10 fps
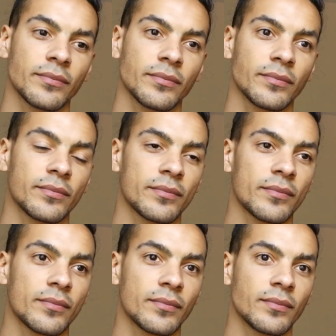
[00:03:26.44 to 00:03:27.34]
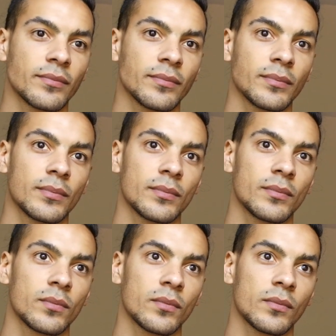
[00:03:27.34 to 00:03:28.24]

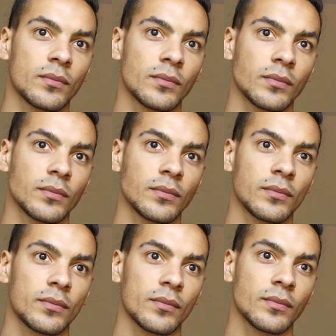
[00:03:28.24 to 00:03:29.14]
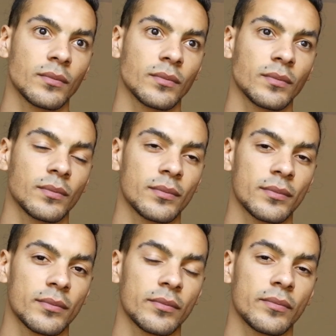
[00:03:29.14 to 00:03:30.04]

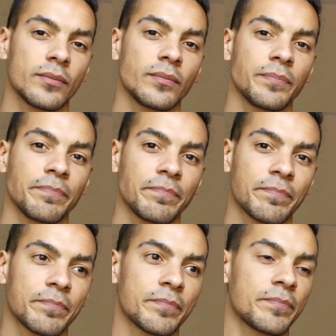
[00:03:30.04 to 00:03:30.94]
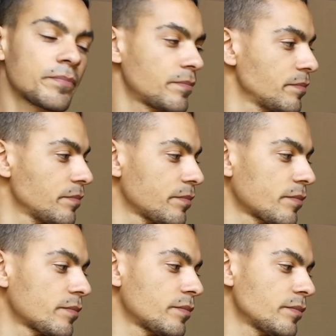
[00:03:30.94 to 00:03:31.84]

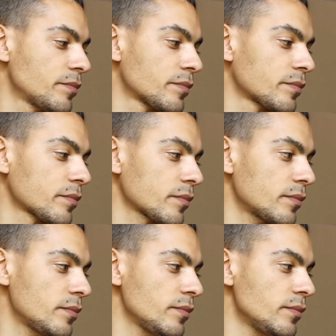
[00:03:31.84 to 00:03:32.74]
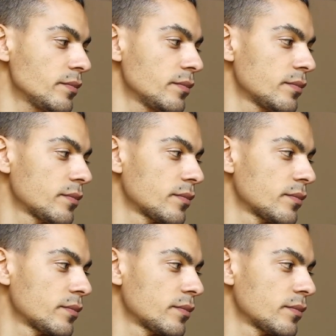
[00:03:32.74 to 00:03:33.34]
[no speech]